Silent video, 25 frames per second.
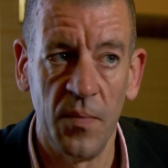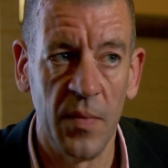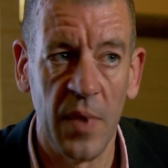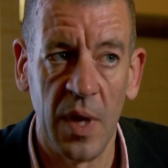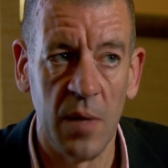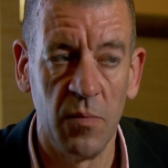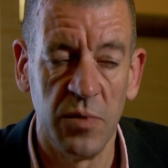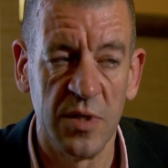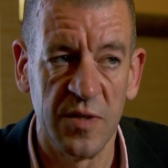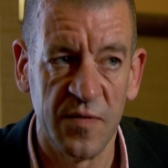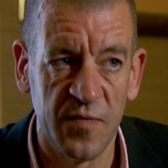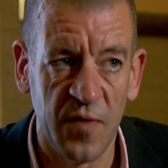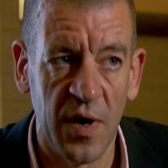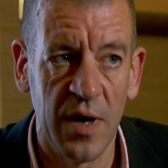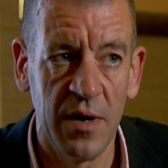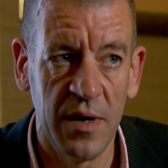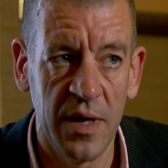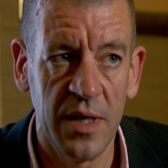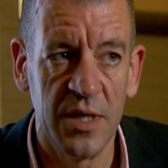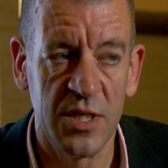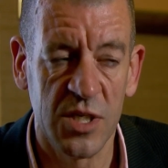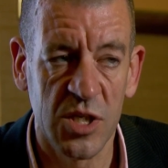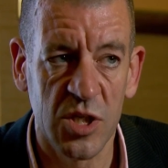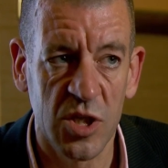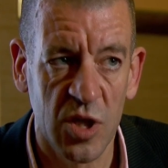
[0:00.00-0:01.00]
It was
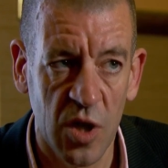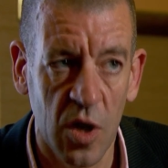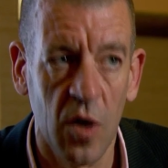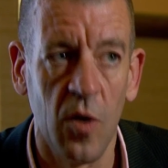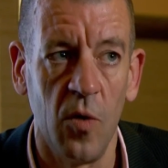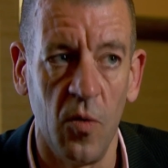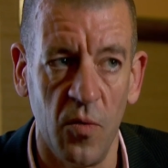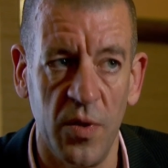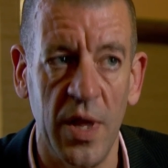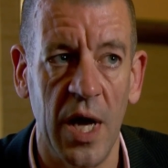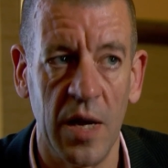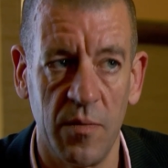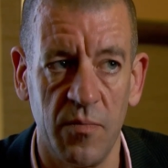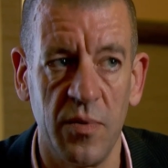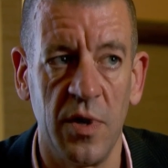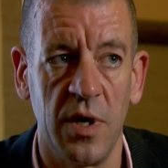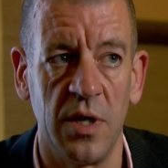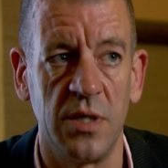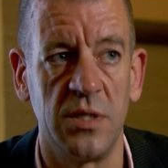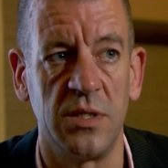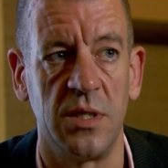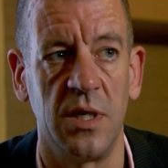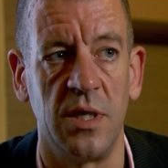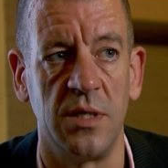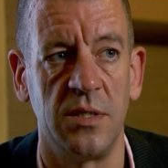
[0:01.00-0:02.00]
very slow, that
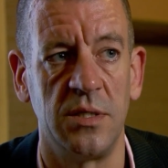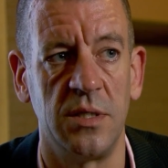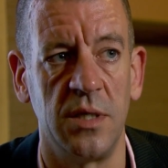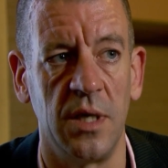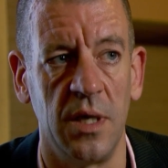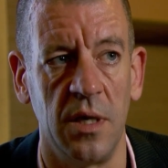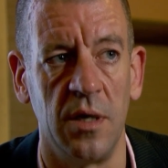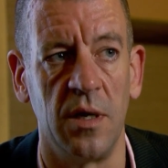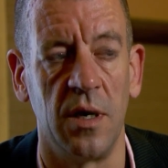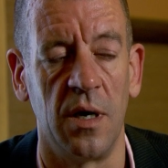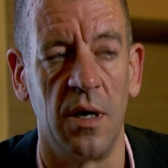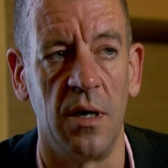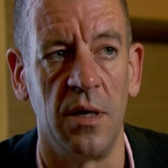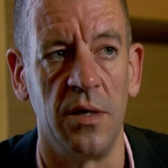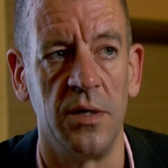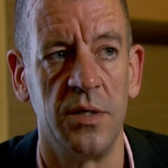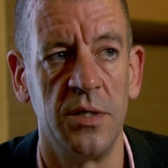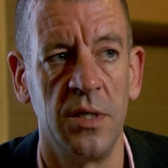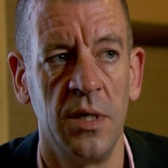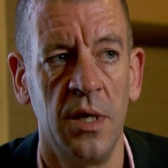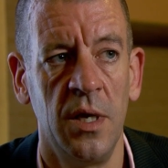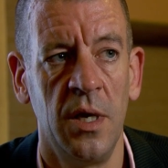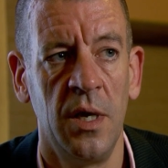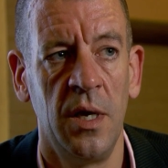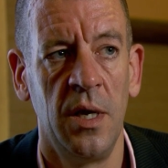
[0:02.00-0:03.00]
process in Ireland.
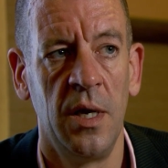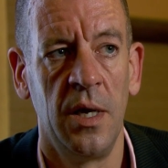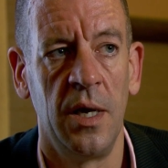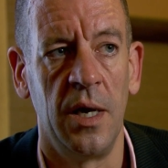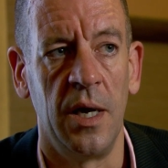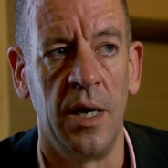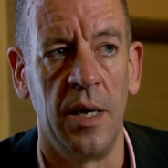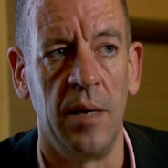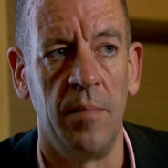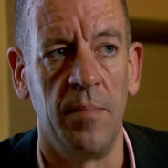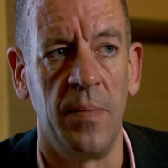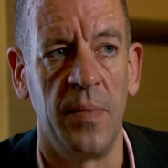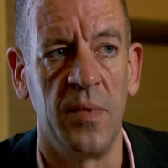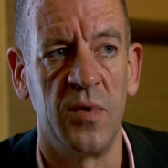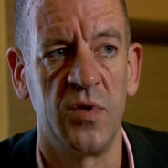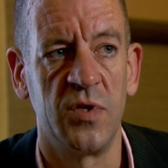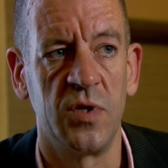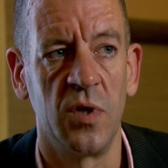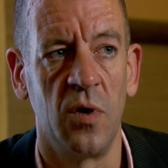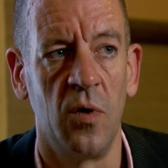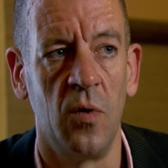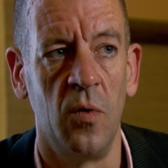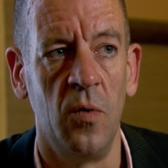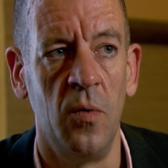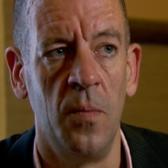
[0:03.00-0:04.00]

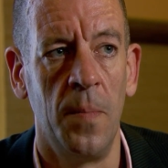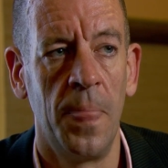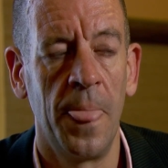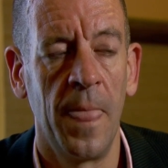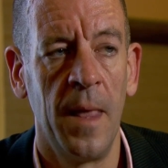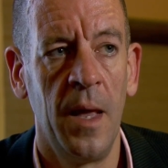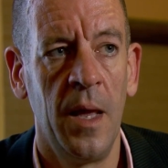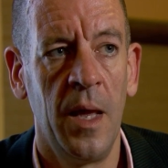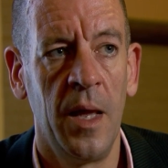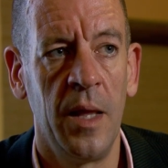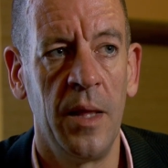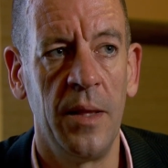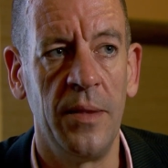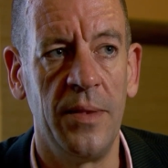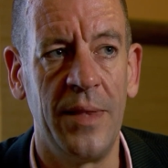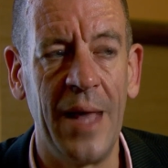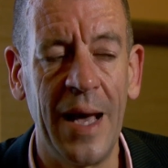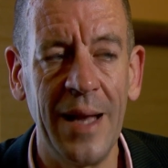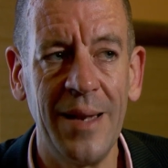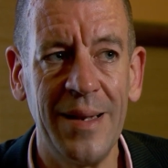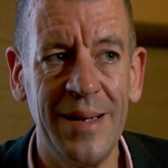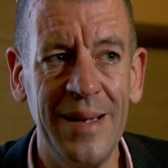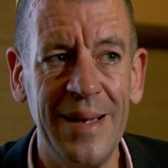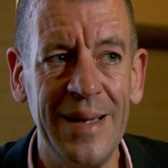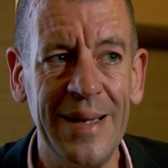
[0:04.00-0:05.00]
So
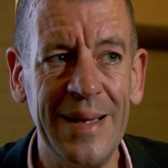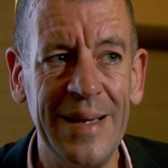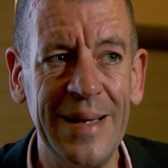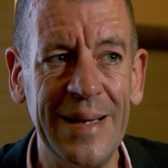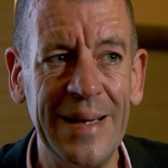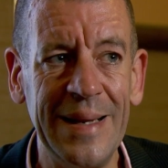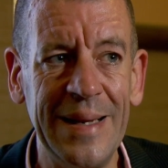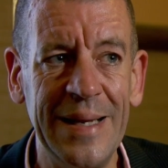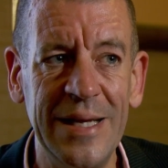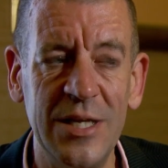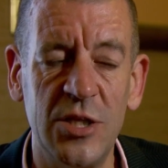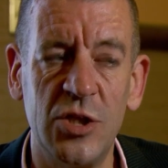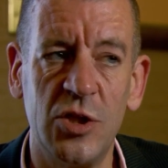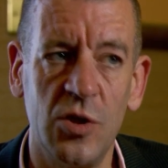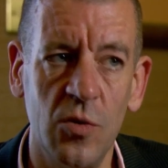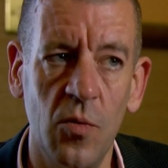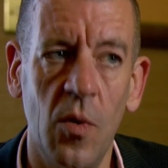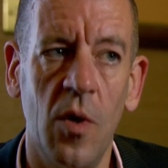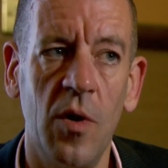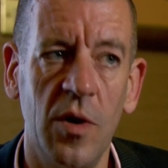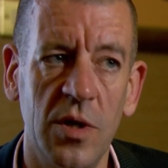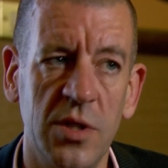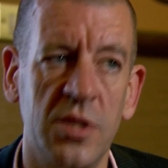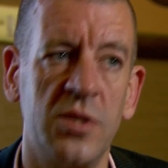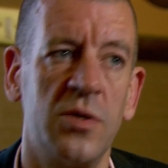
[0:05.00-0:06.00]
that leads to
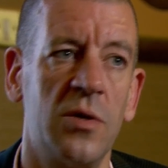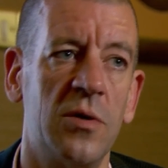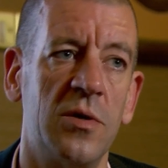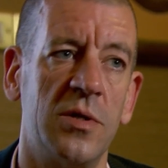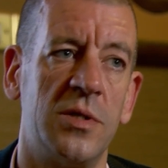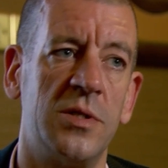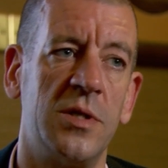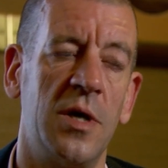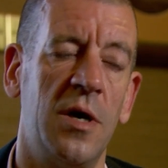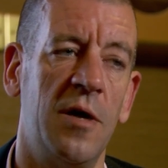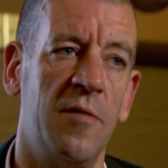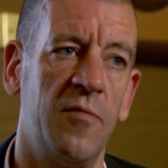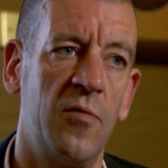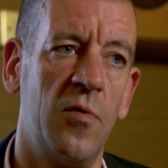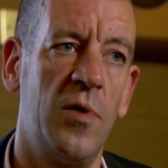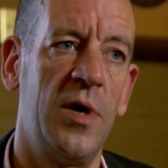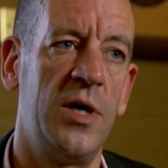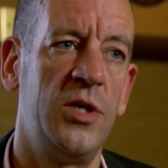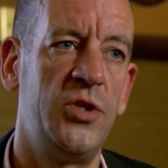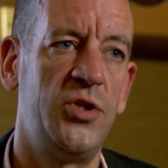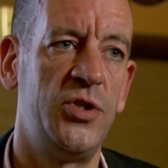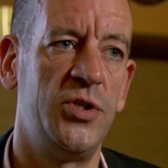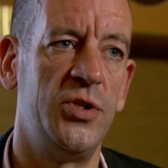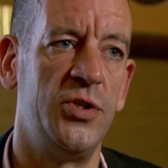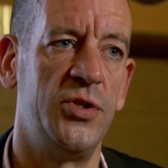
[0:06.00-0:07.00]
all sorts of
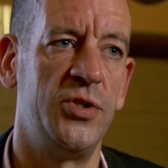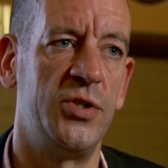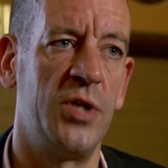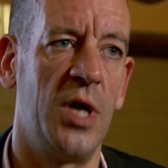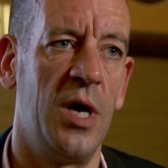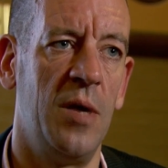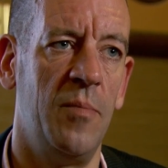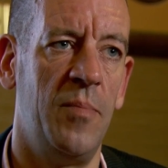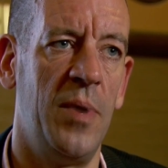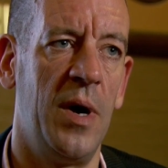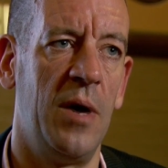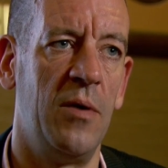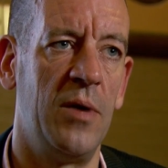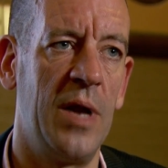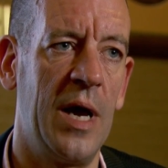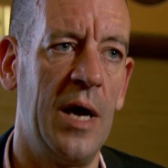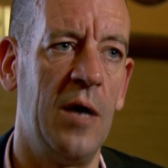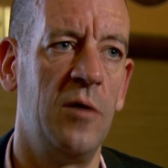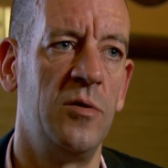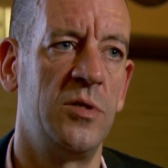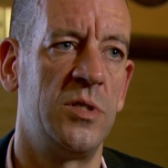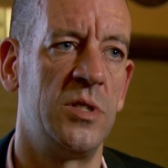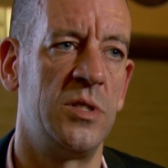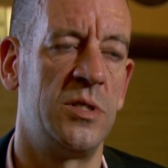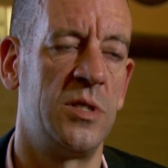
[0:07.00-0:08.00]
questions about
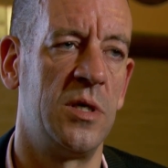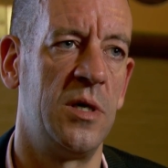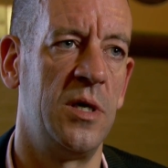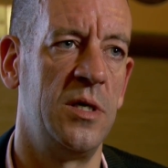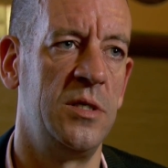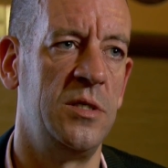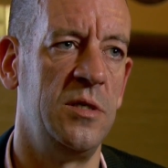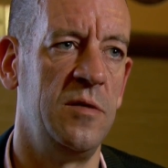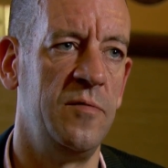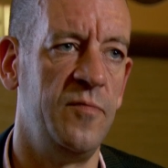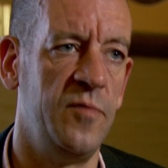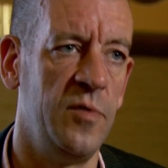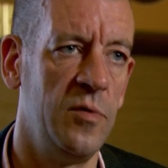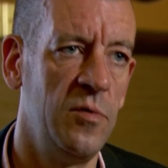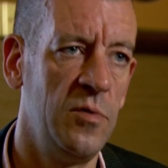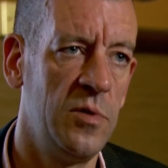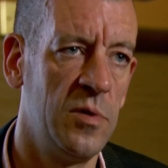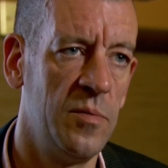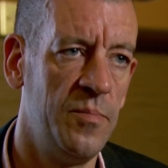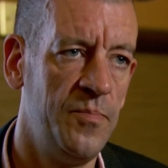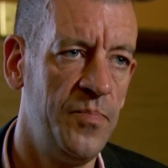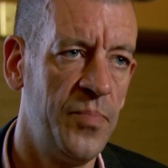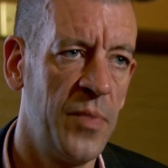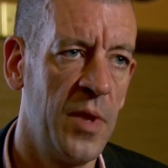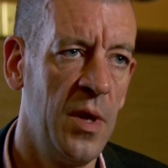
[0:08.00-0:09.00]
how society viewed
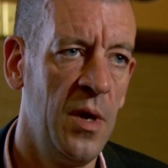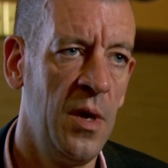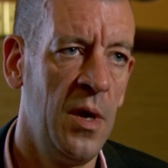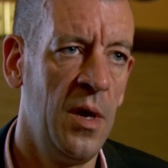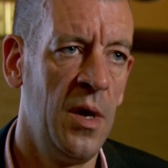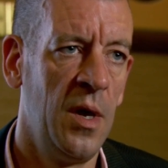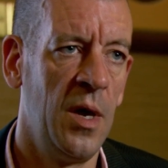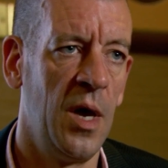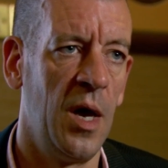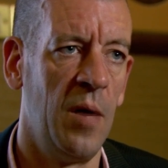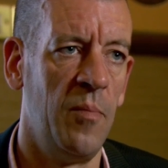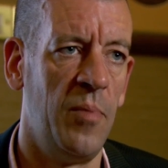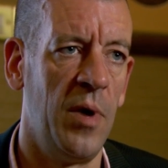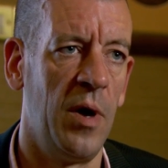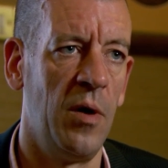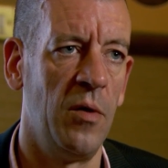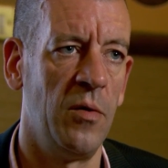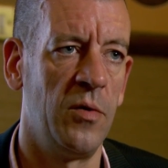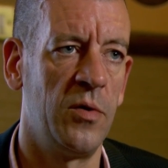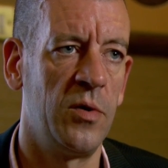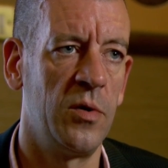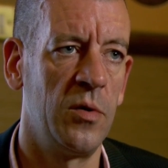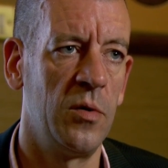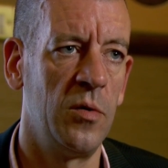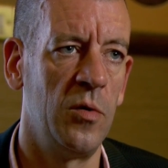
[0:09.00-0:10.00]
them,
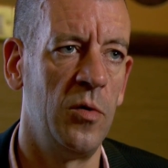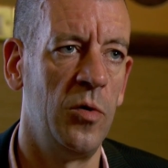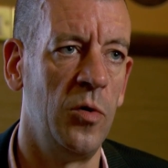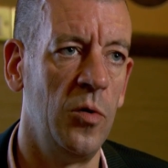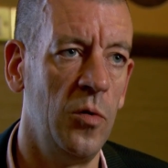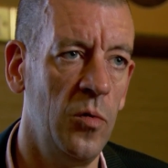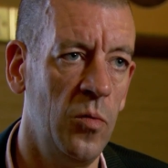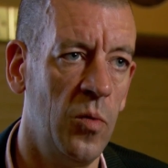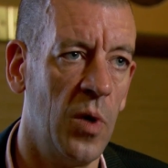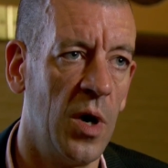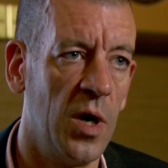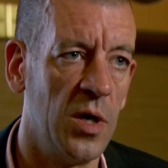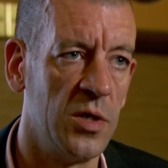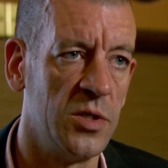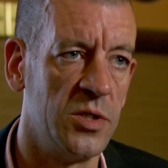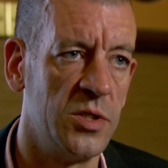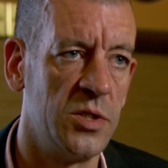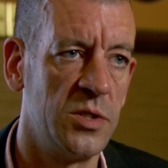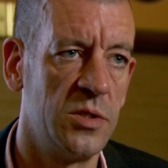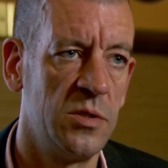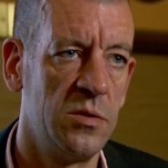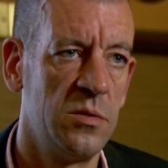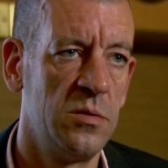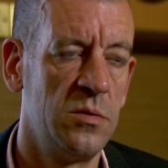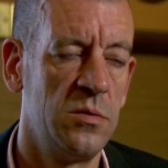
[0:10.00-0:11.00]
about who
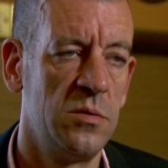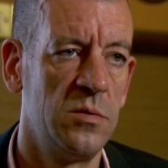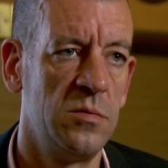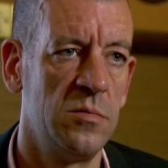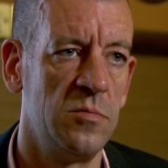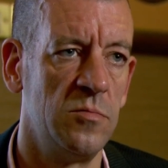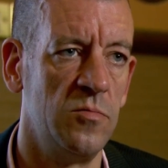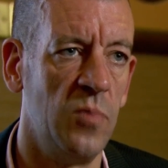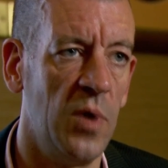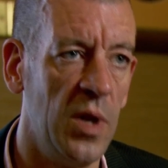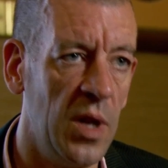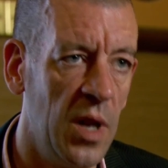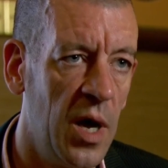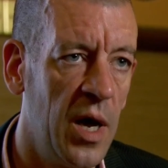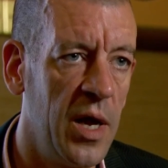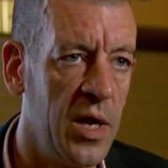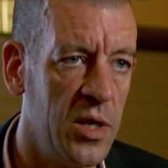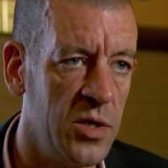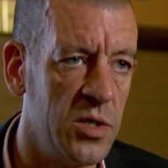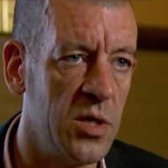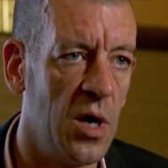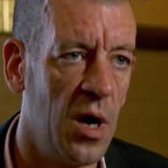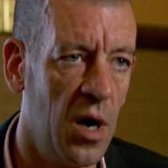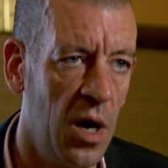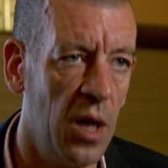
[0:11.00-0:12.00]
was
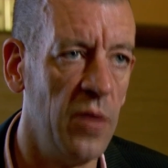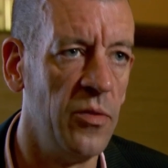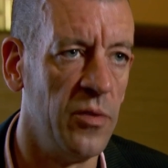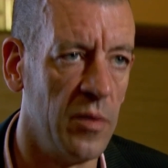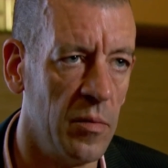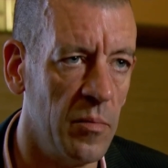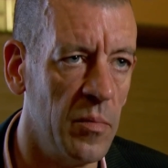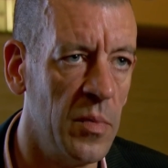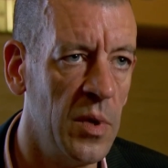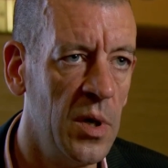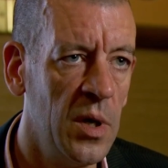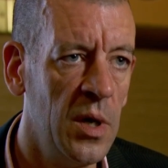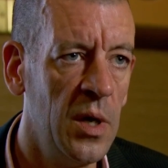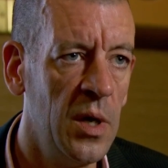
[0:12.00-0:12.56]
reliant on them.